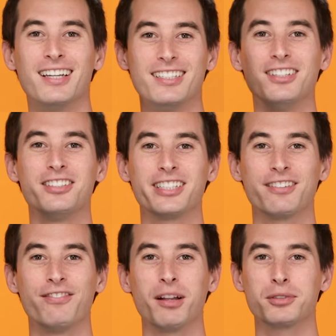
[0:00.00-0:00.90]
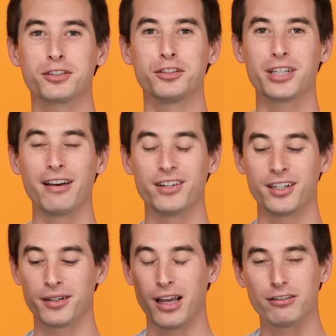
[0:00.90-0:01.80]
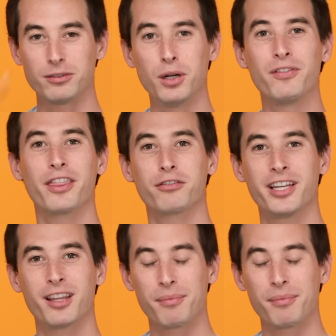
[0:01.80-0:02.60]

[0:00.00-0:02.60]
Using your Phillips screwdriver, remove the 3 in the